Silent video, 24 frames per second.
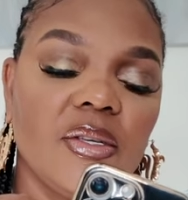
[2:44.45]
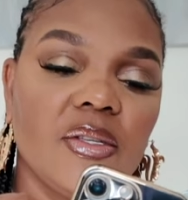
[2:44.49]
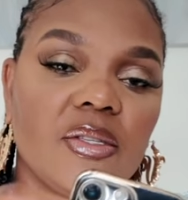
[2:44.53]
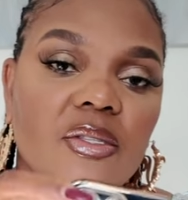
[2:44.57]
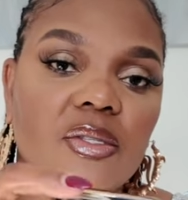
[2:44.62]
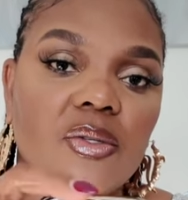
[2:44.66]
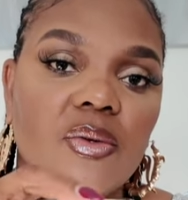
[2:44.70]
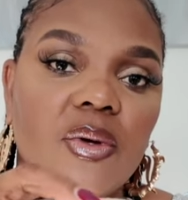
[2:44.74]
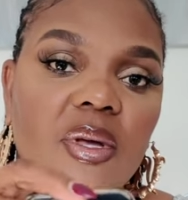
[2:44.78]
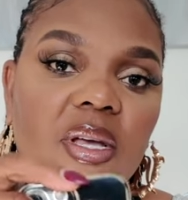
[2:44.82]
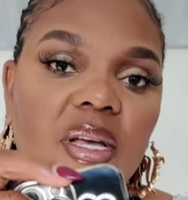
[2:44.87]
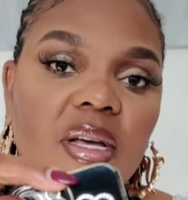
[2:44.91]

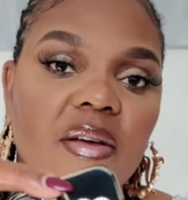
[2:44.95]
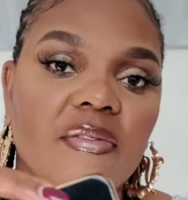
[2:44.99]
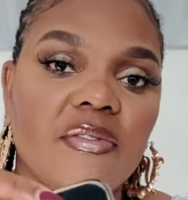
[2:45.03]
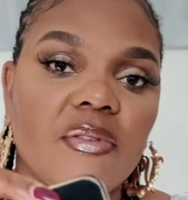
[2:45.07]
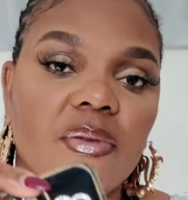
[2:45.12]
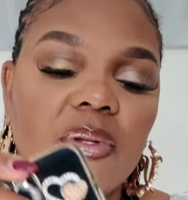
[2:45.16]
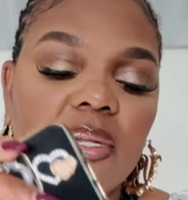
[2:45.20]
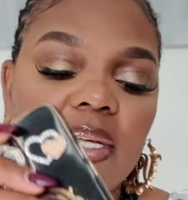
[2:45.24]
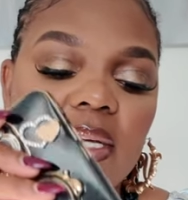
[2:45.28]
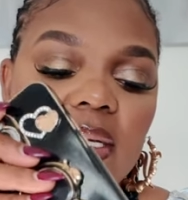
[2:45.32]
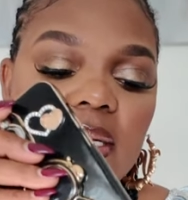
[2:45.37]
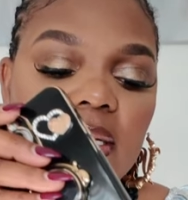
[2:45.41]
So I have to
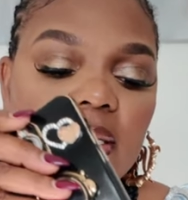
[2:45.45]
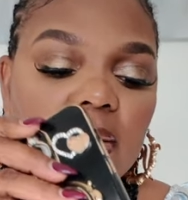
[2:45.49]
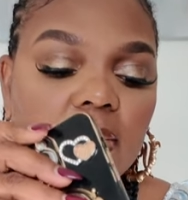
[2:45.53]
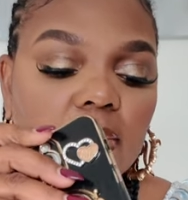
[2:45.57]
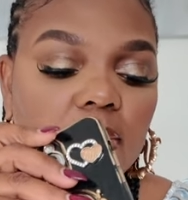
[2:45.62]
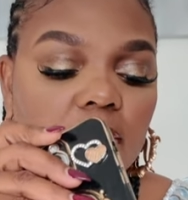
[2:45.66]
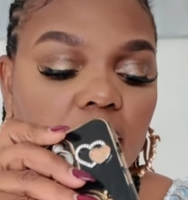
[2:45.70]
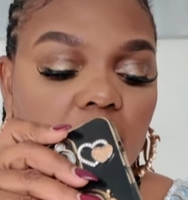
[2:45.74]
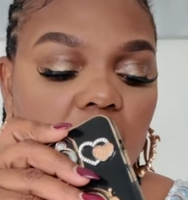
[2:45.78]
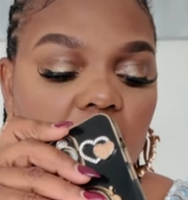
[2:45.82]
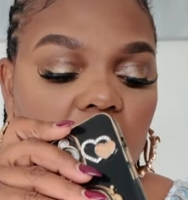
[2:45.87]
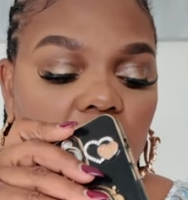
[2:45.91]
like
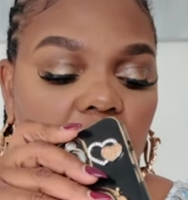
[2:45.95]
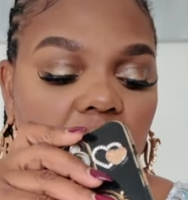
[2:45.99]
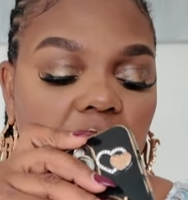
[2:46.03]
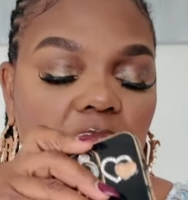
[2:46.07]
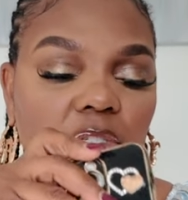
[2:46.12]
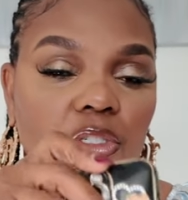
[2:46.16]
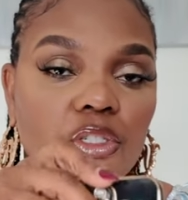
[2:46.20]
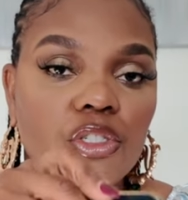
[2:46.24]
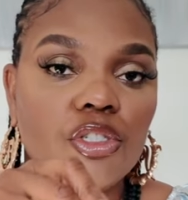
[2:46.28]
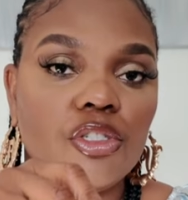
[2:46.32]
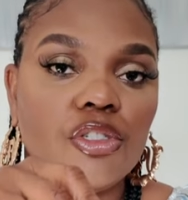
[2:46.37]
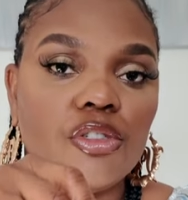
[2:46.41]
leave
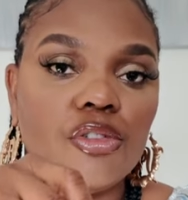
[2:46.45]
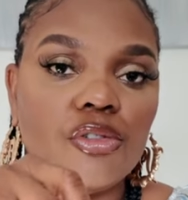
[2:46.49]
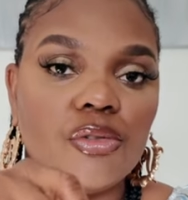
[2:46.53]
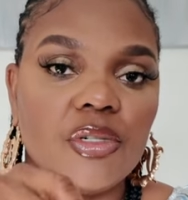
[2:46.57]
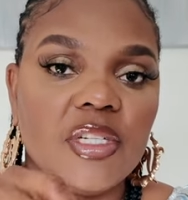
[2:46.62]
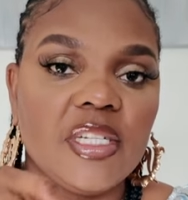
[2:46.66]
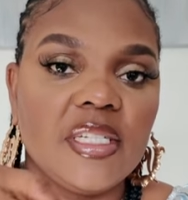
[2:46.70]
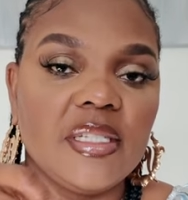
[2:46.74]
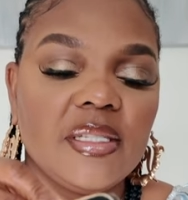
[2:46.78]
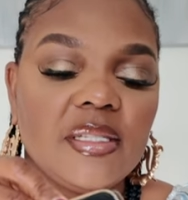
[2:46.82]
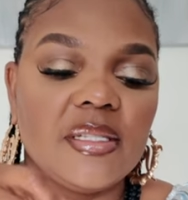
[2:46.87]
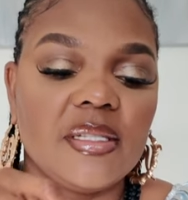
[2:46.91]
it
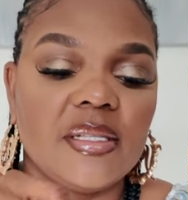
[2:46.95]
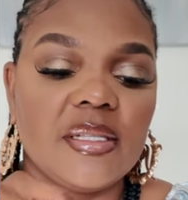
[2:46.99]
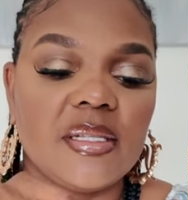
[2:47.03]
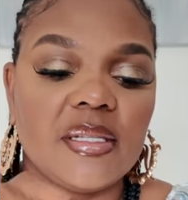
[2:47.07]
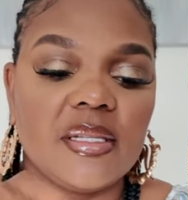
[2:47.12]
straight